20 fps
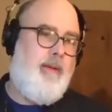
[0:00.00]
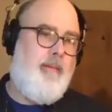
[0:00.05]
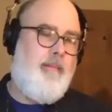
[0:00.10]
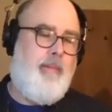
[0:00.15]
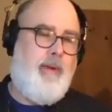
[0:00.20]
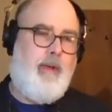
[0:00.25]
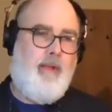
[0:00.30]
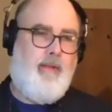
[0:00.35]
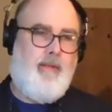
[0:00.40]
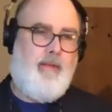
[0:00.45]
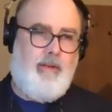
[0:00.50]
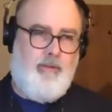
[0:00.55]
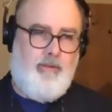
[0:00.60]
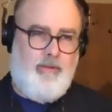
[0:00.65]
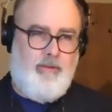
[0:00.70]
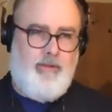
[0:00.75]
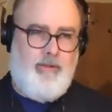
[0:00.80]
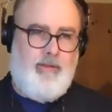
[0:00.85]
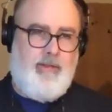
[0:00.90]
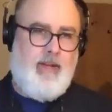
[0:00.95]
because I
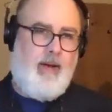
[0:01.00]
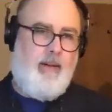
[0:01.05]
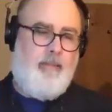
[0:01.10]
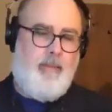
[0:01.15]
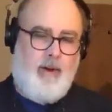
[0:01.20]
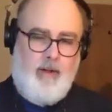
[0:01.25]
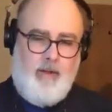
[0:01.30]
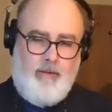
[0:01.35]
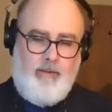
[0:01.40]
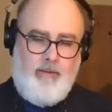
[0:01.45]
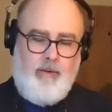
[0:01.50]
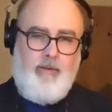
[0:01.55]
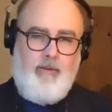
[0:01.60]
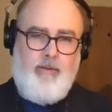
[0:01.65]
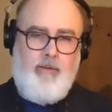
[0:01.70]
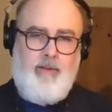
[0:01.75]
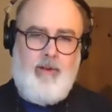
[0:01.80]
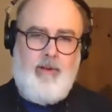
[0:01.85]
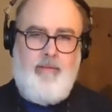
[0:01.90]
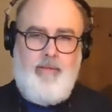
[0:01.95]
just dump all sorts of
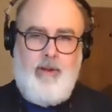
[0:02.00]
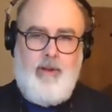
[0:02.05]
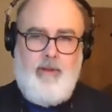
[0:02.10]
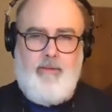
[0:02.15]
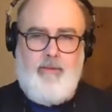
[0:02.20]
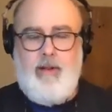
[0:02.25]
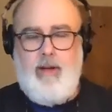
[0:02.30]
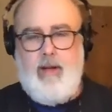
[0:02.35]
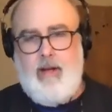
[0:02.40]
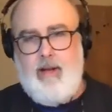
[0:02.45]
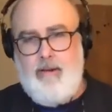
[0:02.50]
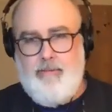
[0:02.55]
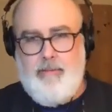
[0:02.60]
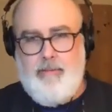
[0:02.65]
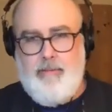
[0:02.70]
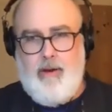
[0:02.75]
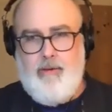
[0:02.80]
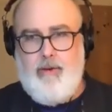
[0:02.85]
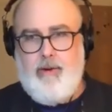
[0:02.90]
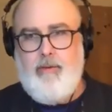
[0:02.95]
stuff that is not
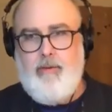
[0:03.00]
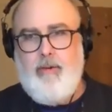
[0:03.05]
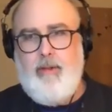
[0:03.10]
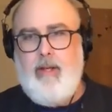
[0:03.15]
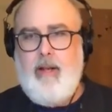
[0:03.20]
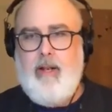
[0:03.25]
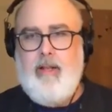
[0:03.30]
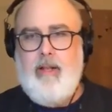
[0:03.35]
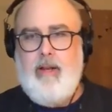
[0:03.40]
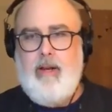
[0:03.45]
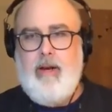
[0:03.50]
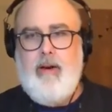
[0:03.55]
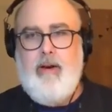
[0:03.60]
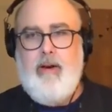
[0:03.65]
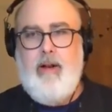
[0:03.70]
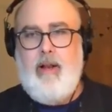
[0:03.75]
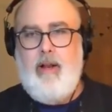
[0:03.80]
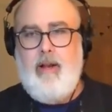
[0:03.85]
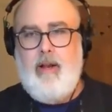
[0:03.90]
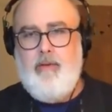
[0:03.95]
project related there,
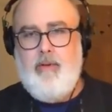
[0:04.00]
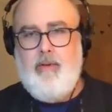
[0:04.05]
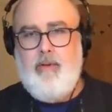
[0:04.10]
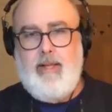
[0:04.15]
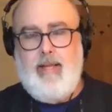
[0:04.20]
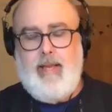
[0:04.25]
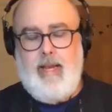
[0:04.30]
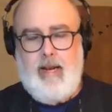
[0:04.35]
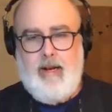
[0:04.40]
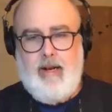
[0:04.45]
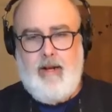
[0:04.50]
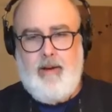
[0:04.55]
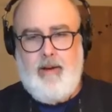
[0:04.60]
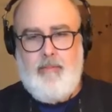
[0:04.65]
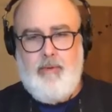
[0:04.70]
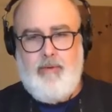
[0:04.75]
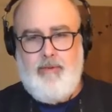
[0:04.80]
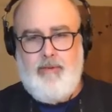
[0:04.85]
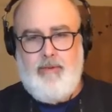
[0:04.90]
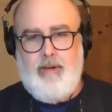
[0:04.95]
and I never clean it up,
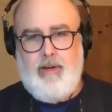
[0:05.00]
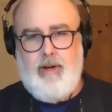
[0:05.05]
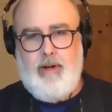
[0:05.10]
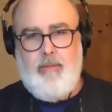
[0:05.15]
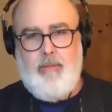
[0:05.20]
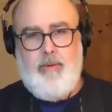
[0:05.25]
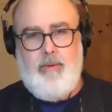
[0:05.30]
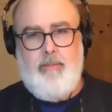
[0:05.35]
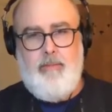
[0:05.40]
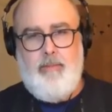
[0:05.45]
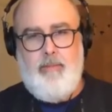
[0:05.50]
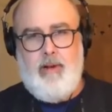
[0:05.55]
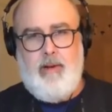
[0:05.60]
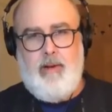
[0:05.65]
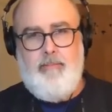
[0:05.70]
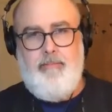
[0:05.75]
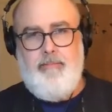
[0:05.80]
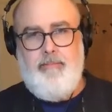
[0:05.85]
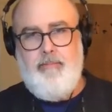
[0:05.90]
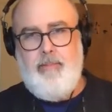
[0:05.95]
which is terrible.
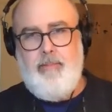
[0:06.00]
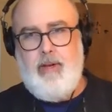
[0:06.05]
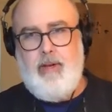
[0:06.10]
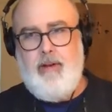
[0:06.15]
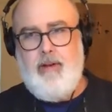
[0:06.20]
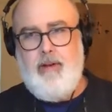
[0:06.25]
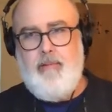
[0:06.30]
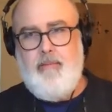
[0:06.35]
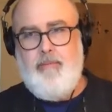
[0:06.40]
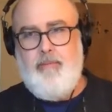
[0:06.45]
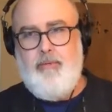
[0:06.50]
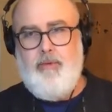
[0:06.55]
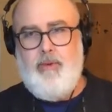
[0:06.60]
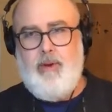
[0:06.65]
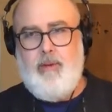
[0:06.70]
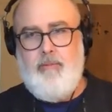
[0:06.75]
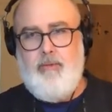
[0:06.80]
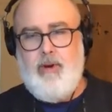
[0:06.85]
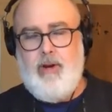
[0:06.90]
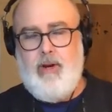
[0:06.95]
But I'm
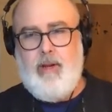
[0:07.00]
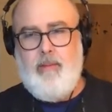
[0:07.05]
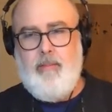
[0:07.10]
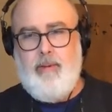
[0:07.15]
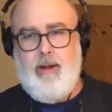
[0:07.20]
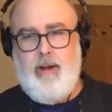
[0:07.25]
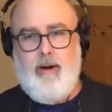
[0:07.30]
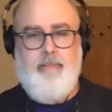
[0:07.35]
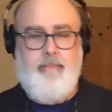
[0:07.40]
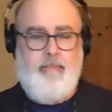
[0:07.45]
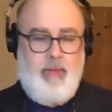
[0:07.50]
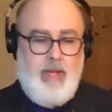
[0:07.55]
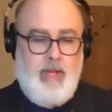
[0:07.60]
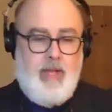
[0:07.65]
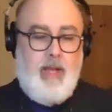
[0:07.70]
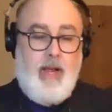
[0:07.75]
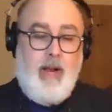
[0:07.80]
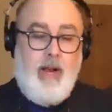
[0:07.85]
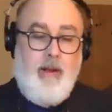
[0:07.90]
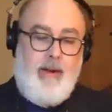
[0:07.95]
trying to get better.
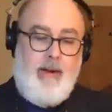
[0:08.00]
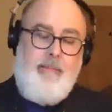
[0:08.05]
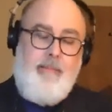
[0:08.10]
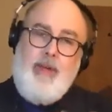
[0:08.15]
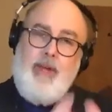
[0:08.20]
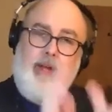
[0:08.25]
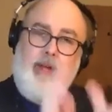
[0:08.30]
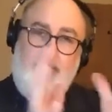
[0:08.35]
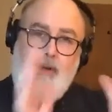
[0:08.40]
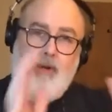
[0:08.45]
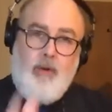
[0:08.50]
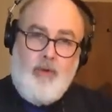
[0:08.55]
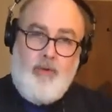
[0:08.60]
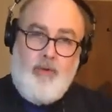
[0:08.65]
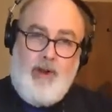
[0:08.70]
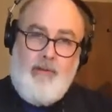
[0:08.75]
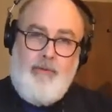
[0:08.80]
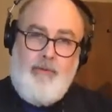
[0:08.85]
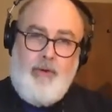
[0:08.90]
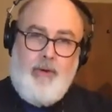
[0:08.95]
Anyway, the Google
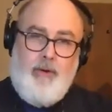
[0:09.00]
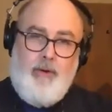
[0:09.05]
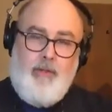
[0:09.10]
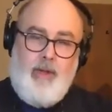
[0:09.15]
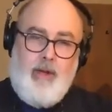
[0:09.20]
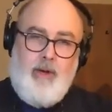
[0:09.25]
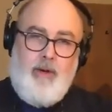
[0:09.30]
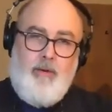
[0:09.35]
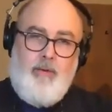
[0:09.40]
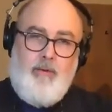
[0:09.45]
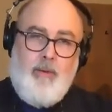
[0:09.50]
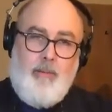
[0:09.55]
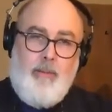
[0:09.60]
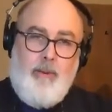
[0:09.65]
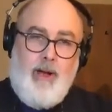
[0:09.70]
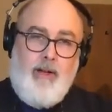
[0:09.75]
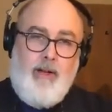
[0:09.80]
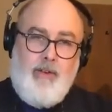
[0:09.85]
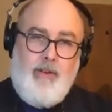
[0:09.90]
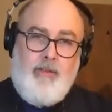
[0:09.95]
Drive folder, though, for
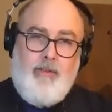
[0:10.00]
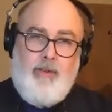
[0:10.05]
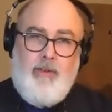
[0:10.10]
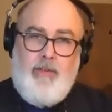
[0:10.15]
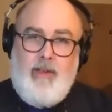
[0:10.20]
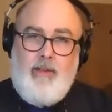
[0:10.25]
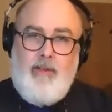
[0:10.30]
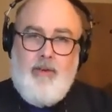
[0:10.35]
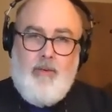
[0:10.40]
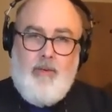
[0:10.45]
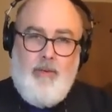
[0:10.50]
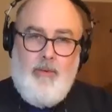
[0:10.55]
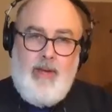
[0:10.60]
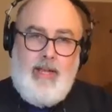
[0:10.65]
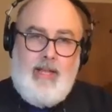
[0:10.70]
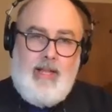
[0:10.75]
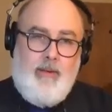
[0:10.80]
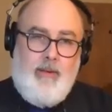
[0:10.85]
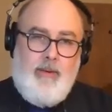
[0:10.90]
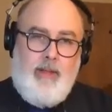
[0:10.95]
projects or things that
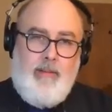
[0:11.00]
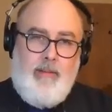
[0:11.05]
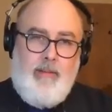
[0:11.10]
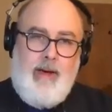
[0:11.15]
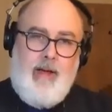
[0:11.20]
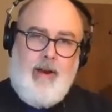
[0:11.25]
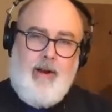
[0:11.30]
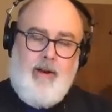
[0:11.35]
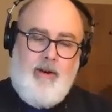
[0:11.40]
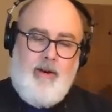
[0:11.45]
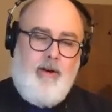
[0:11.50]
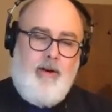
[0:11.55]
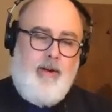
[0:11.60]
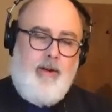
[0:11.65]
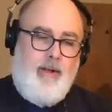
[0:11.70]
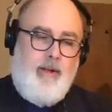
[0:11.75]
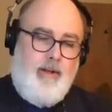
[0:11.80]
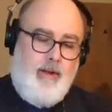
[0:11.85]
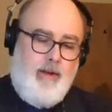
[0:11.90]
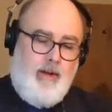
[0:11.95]
really, really matter,
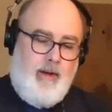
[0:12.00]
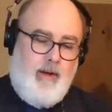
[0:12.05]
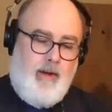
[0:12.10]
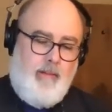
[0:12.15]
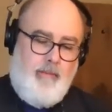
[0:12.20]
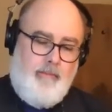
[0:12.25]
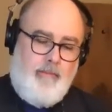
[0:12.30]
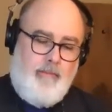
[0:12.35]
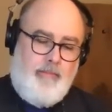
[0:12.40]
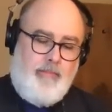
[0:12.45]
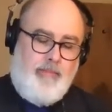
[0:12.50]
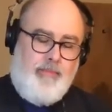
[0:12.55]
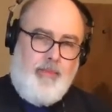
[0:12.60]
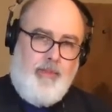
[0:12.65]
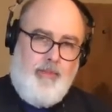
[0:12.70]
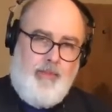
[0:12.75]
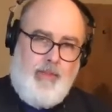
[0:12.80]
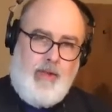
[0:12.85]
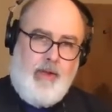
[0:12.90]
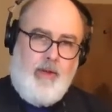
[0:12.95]

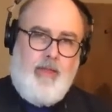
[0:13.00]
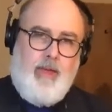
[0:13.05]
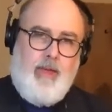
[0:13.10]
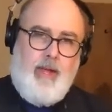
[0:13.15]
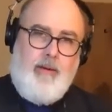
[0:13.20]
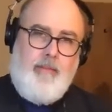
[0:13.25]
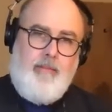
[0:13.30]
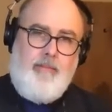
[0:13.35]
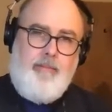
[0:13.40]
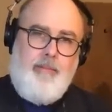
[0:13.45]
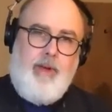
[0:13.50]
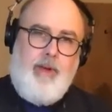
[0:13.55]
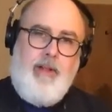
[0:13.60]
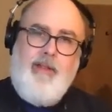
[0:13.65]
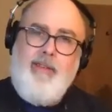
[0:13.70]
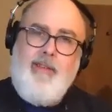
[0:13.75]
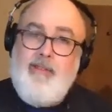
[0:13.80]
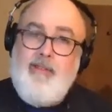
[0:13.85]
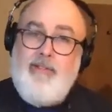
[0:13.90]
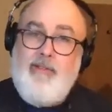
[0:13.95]
they go there. And
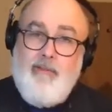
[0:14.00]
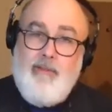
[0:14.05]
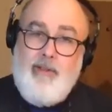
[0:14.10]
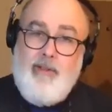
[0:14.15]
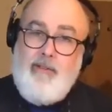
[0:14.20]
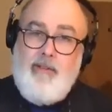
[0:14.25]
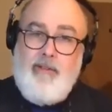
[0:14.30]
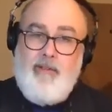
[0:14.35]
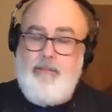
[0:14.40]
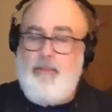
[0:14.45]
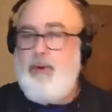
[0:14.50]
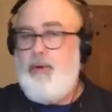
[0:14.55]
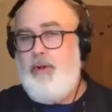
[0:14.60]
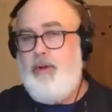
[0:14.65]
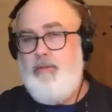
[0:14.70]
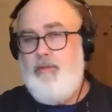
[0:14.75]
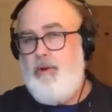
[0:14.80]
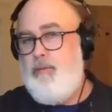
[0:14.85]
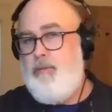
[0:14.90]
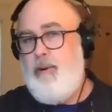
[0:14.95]
this is spilled
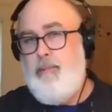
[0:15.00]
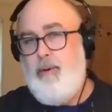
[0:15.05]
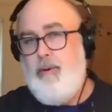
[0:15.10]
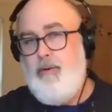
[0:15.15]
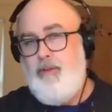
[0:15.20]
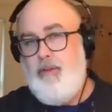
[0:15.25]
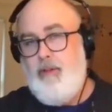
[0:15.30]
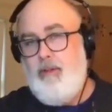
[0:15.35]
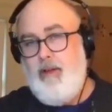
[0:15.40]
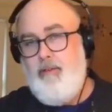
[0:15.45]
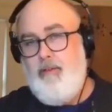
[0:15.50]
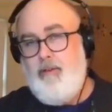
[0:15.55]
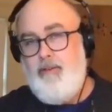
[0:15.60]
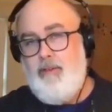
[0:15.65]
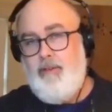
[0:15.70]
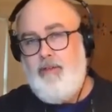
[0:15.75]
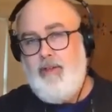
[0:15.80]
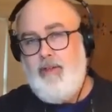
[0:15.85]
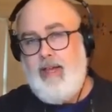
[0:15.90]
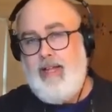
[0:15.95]
over into my personal life, I
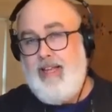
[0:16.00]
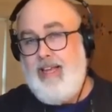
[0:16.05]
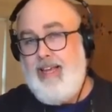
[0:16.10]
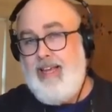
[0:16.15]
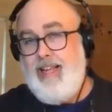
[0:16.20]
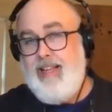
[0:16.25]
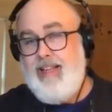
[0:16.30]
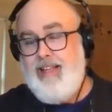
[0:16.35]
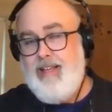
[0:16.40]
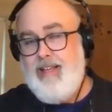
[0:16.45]
should say. Like,